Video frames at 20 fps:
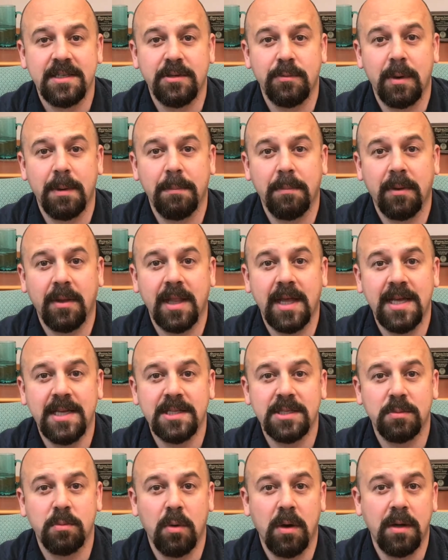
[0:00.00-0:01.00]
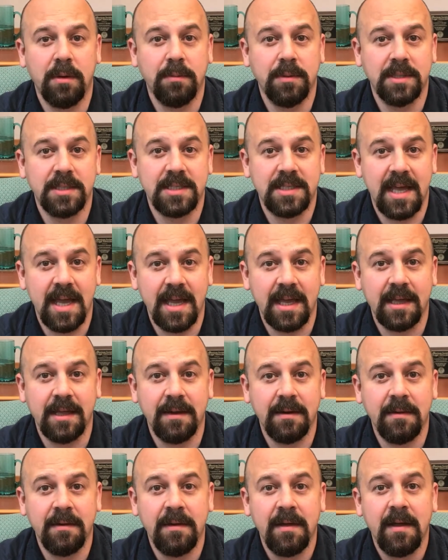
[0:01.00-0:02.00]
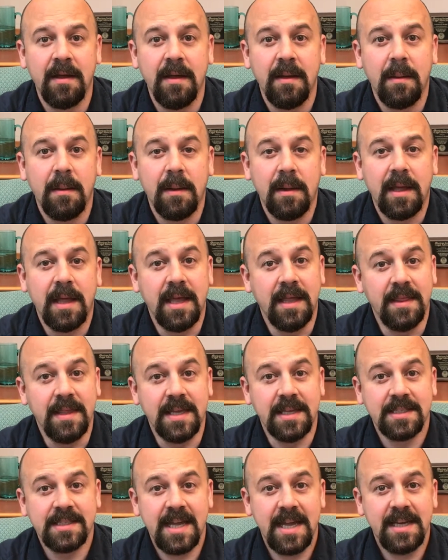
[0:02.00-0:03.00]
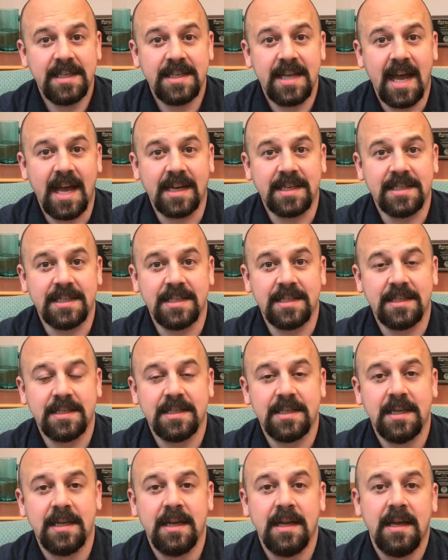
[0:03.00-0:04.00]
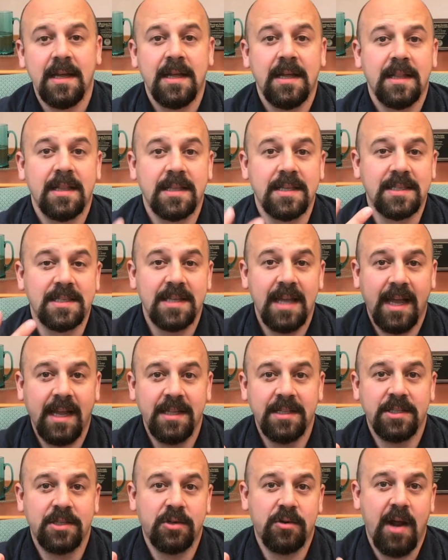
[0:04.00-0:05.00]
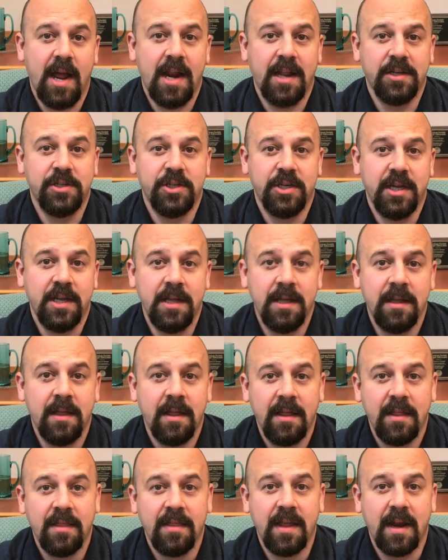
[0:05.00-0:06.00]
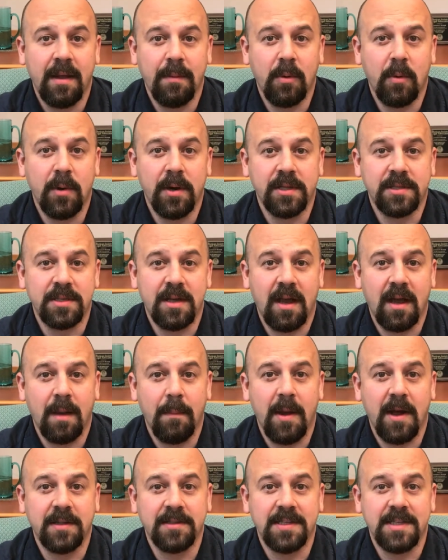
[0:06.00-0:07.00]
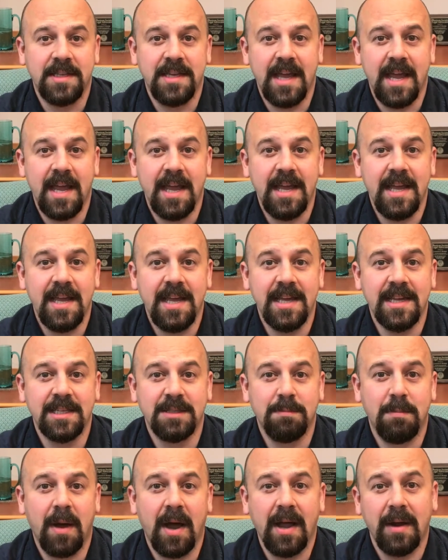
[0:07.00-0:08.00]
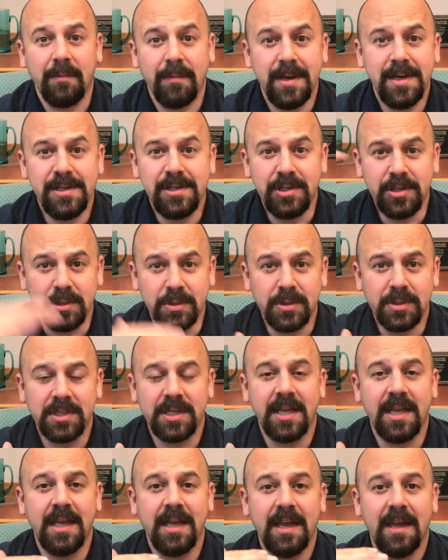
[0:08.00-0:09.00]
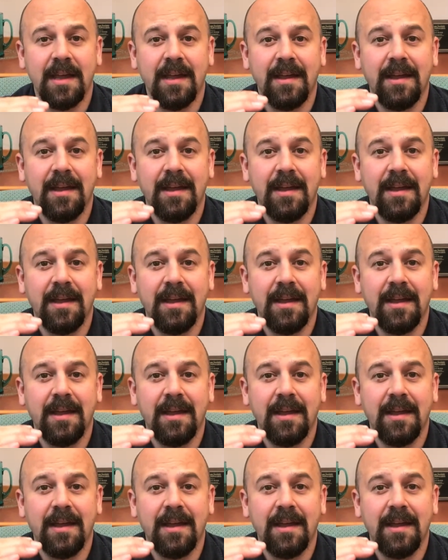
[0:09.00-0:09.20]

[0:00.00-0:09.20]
to replace what was taken in the estate taxes. The second strategy that I'm going to talk about today is by reducing